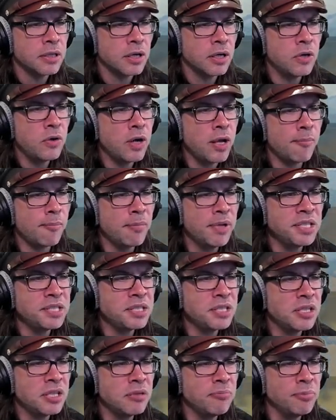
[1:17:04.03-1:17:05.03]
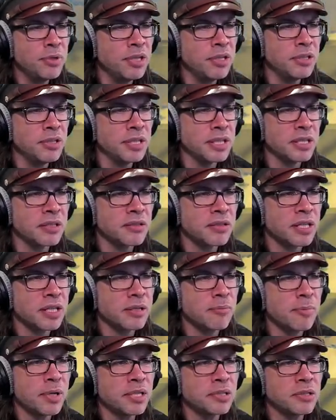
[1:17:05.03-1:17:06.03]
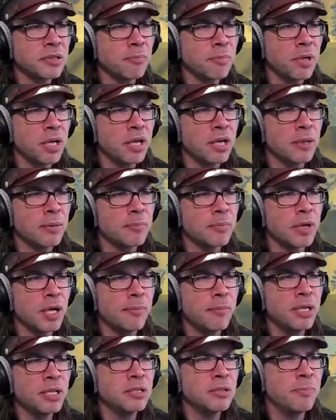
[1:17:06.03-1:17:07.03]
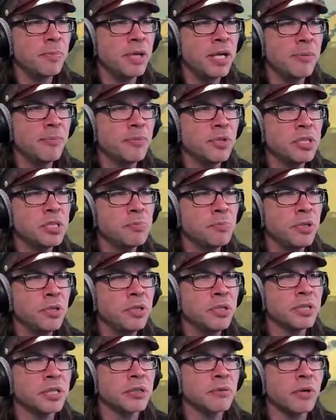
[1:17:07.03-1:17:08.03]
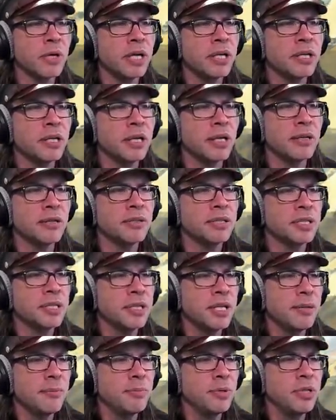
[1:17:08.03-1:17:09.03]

Oh, I missed the building that I meant to bomb. I meant to bomb this building right here. You see that